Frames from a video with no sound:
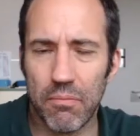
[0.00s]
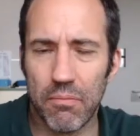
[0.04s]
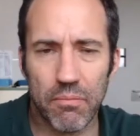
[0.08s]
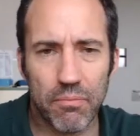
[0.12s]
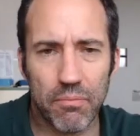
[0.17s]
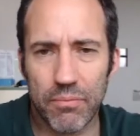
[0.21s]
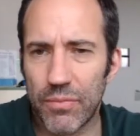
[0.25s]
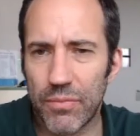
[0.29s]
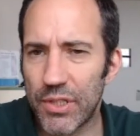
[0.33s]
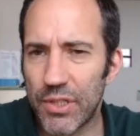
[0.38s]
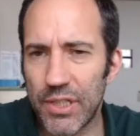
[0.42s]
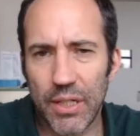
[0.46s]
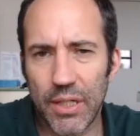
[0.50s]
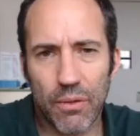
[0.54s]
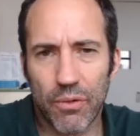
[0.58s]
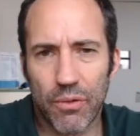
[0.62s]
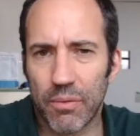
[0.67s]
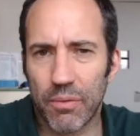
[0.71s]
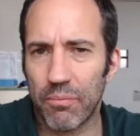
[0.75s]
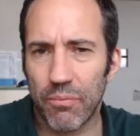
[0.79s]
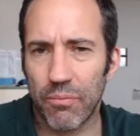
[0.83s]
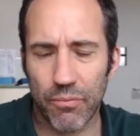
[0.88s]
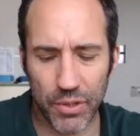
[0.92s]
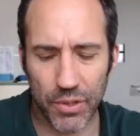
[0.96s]
steal
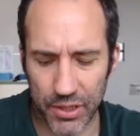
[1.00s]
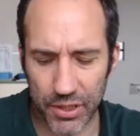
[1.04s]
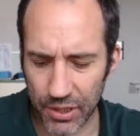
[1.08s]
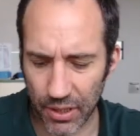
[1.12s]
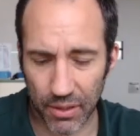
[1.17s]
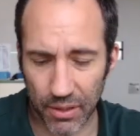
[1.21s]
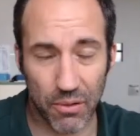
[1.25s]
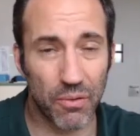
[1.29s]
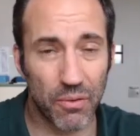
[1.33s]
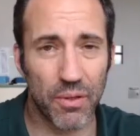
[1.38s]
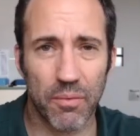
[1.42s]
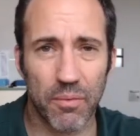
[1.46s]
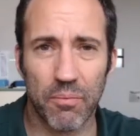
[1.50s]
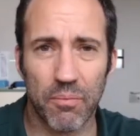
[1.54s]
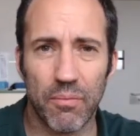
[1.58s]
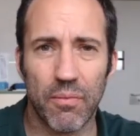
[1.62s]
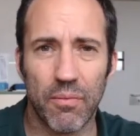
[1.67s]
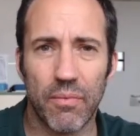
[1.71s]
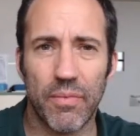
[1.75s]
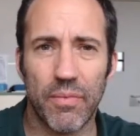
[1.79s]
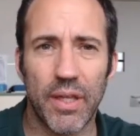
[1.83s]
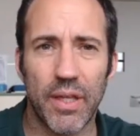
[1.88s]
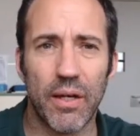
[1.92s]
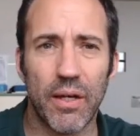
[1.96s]
them, recycle them.
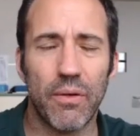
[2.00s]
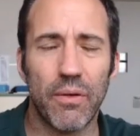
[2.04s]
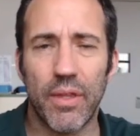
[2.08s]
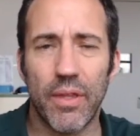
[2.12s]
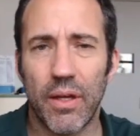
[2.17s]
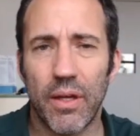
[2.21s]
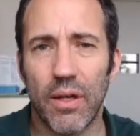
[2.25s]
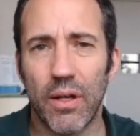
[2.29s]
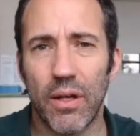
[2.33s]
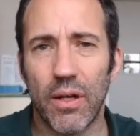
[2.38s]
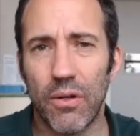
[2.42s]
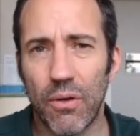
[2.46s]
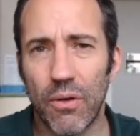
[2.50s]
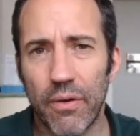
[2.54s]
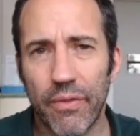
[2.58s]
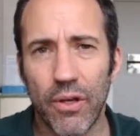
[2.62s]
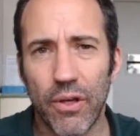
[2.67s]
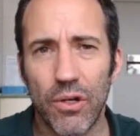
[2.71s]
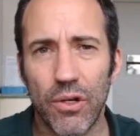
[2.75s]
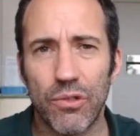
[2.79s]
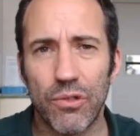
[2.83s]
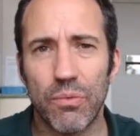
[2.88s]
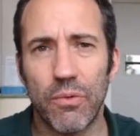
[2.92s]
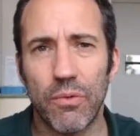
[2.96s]
A lot of
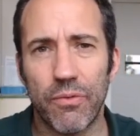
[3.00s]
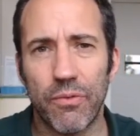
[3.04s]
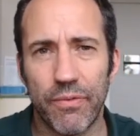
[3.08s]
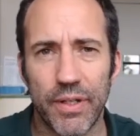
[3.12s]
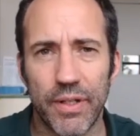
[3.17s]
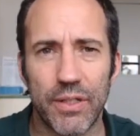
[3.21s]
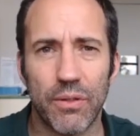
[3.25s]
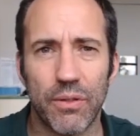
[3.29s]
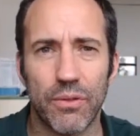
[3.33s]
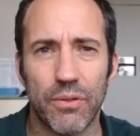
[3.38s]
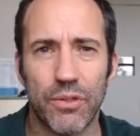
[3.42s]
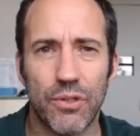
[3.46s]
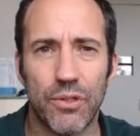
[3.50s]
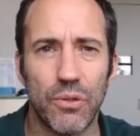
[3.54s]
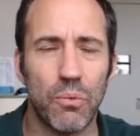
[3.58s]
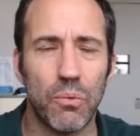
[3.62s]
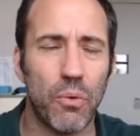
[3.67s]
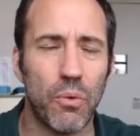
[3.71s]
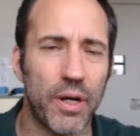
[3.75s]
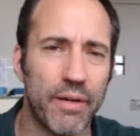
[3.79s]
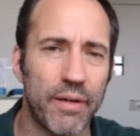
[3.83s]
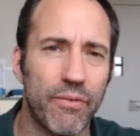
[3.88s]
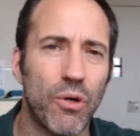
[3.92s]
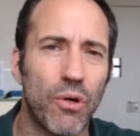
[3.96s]
those will fit onto
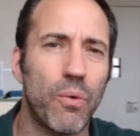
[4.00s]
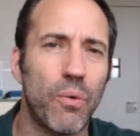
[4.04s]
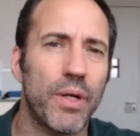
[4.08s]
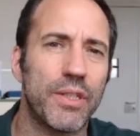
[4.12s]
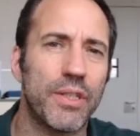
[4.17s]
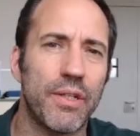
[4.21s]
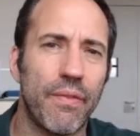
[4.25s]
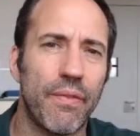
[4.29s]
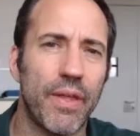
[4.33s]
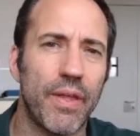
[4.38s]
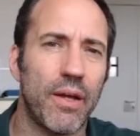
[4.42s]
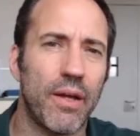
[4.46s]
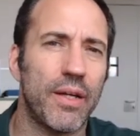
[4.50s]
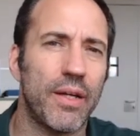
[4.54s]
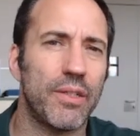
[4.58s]
whatever question they're going